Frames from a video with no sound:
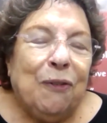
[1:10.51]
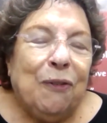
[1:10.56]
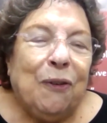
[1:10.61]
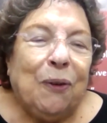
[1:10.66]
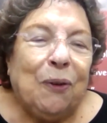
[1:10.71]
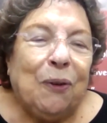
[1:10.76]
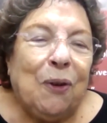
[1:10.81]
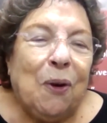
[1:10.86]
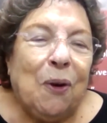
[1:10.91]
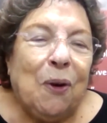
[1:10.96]

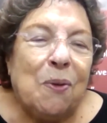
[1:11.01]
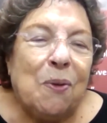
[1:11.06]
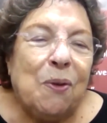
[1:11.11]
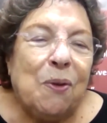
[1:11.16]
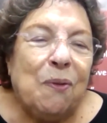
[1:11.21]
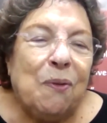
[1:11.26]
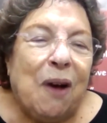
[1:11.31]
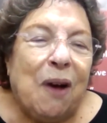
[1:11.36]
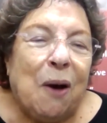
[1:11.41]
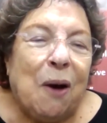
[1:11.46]
for those
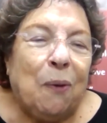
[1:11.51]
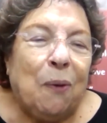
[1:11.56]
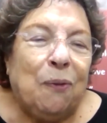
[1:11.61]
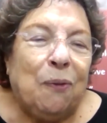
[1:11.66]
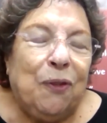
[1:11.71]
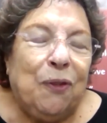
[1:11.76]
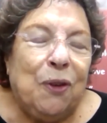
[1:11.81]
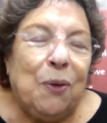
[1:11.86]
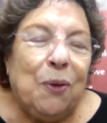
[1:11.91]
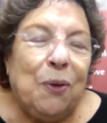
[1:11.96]
of our
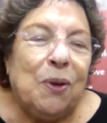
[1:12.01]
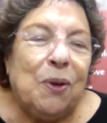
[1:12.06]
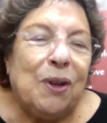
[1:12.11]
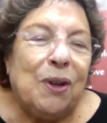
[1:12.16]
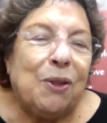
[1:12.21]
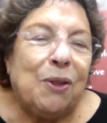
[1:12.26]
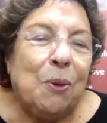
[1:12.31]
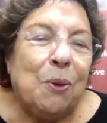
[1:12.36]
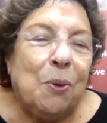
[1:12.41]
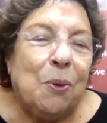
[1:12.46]

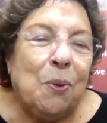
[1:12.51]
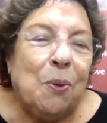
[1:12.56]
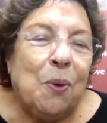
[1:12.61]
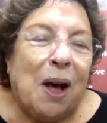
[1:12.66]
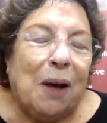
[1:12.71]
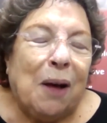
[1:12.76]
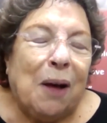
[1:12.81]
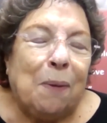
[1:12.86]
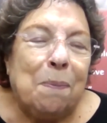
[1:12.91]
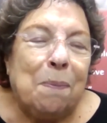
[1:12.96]
viewers who
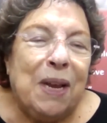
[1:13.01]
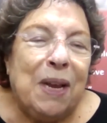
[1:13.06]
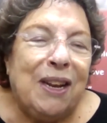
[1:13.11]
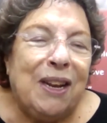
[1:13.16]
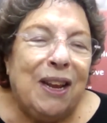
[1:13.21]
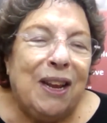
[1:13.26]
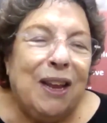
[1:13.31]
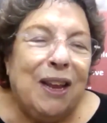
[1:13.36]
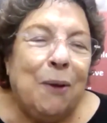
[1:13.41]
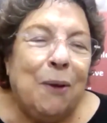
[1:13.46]
are
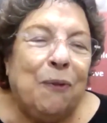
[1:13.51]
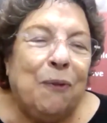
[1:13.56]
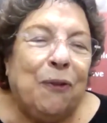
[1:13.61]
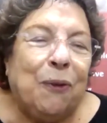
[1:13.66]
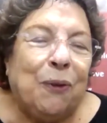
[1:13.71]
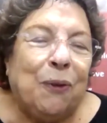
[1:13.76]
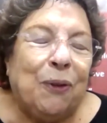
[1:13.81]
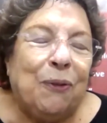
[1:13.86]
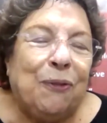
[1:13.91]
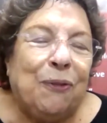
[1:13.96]
meeting you
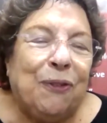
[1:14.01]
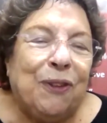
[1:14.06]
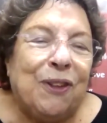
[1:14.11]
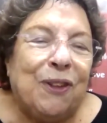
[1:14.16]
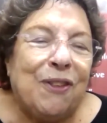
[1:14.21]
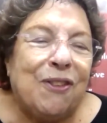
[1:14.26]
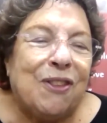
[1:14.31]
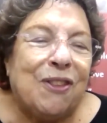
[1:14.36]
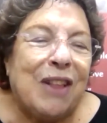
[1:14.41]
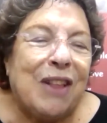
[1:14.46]
for the
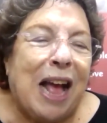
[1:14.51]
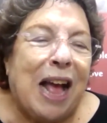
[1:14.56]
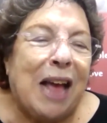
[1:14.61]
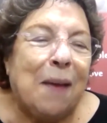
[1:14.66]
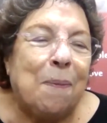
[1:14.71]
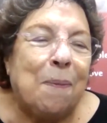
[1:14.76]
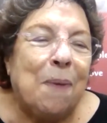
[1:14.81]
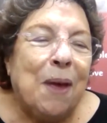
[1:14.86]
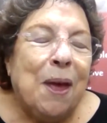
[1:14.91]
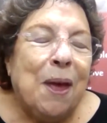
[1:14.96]
first
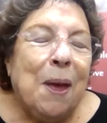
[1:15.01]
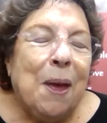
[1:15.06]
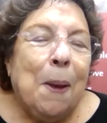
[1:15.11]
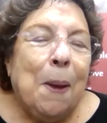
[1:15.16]
time.